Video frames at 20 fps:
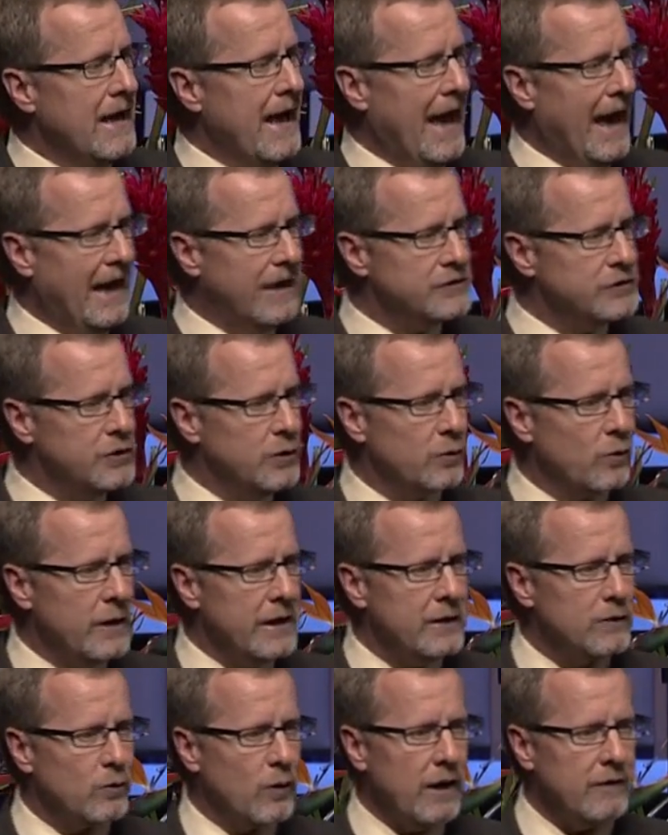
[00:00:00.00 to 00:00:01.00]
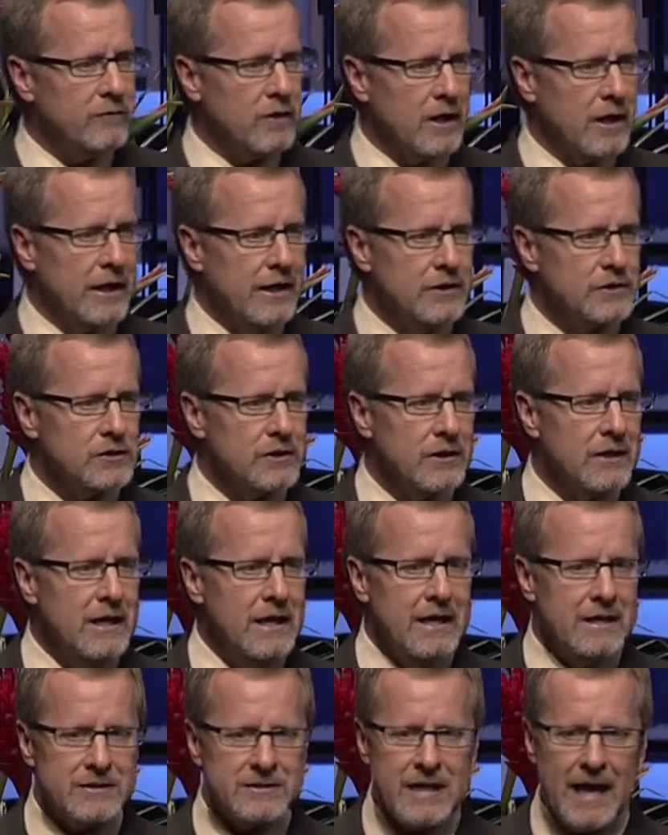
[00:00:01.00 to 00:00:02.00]
As you read Revelation,
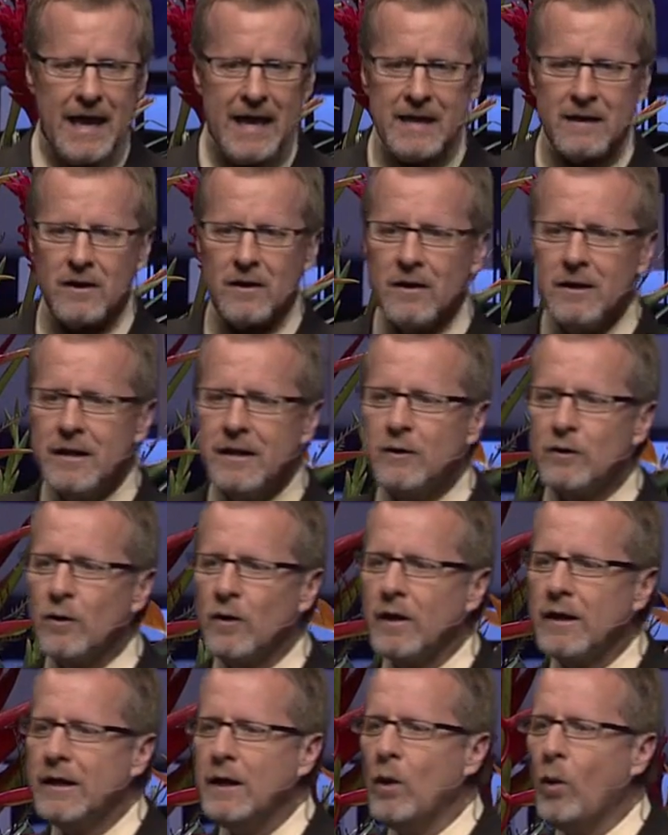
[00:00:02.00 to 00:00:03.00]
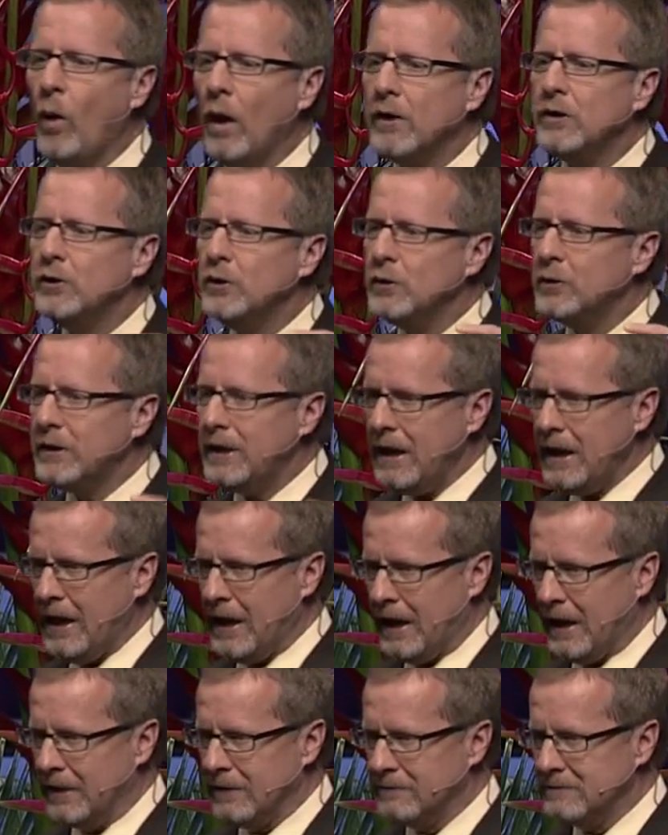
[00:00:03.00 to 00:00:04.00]
take literally what you
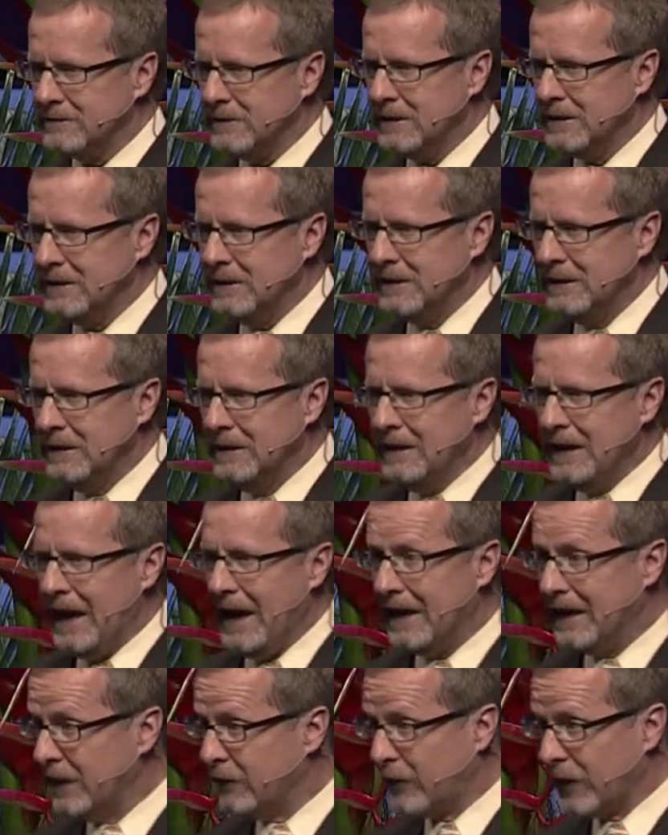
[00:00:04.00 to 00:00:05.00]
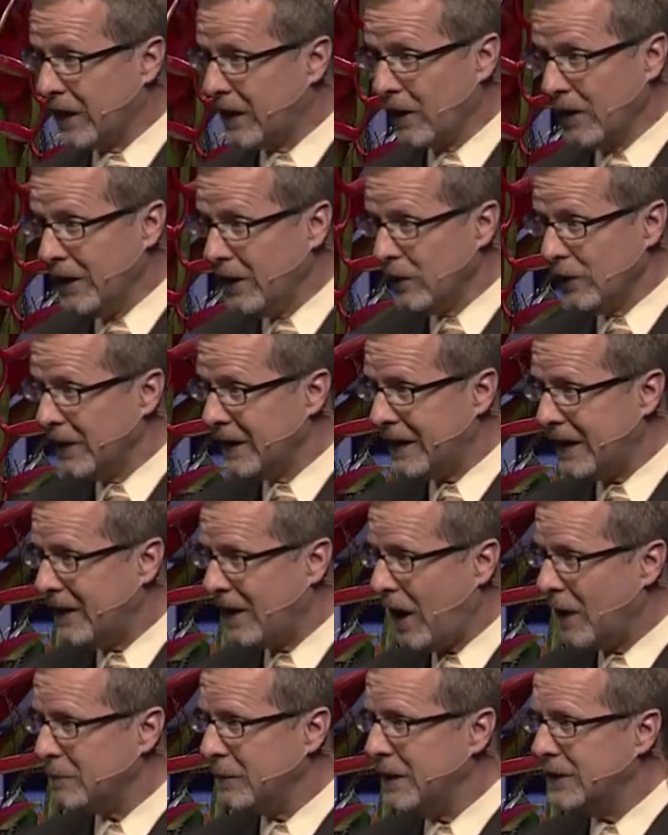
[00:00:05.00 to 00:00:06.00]
can. And if it clearly
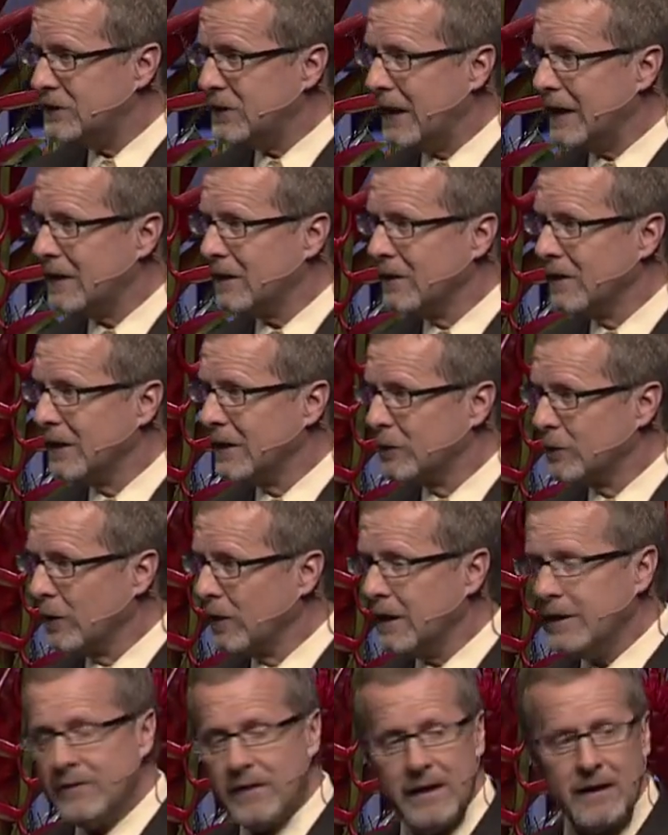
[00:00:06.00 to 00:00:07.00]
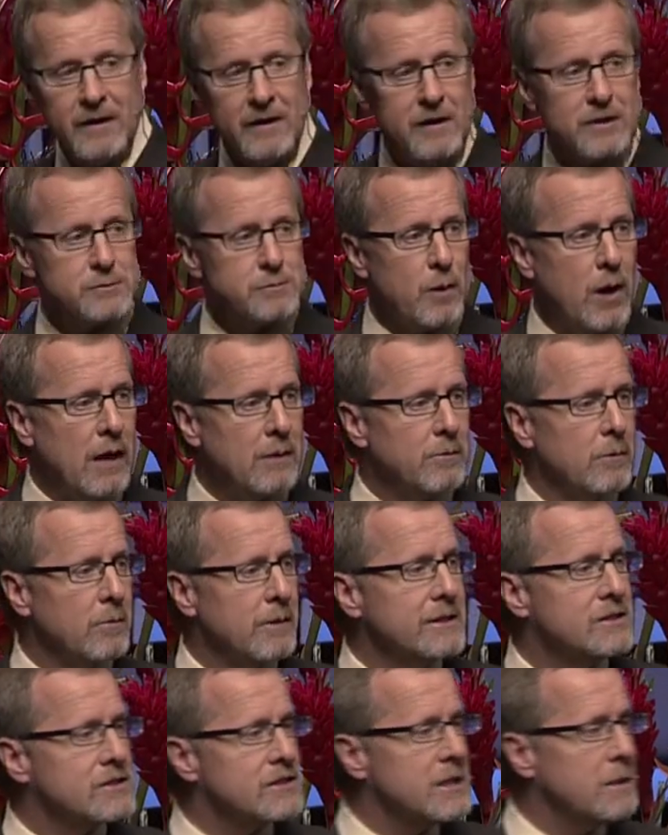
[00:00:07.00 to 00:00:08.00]
cannot be taken literally, then it is
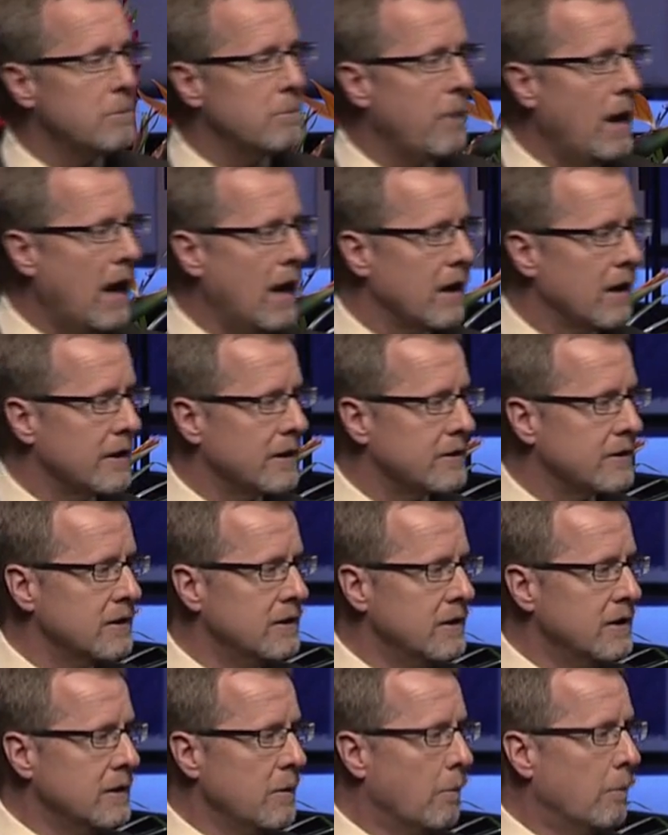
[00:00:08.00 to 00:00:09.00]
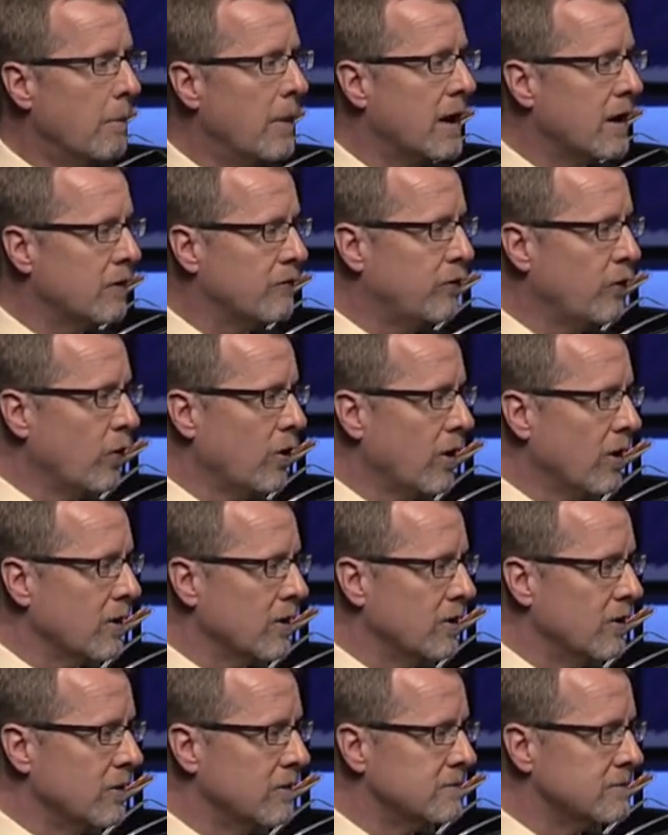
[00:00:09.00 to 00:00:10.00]
probably symbolic,
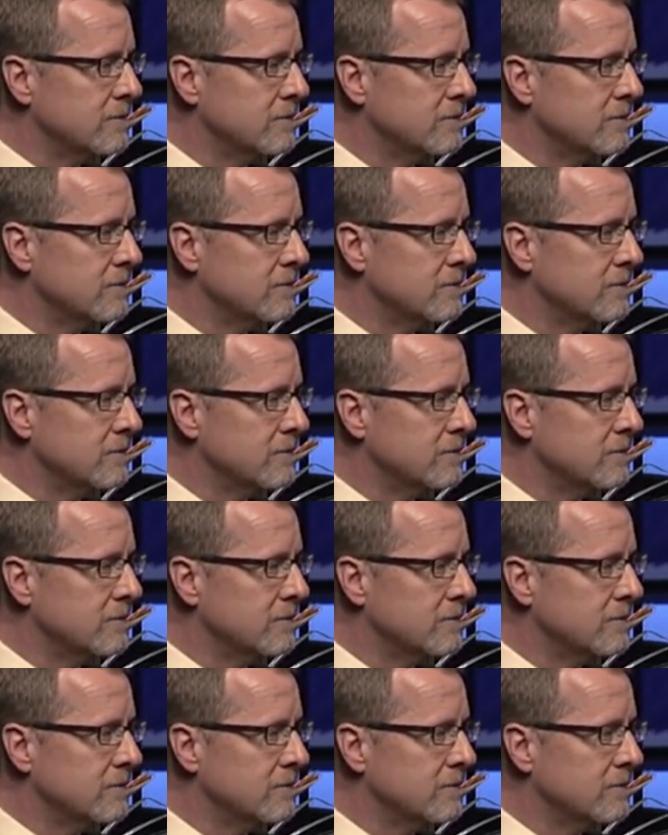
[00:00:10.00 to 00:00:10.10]
metaphorical.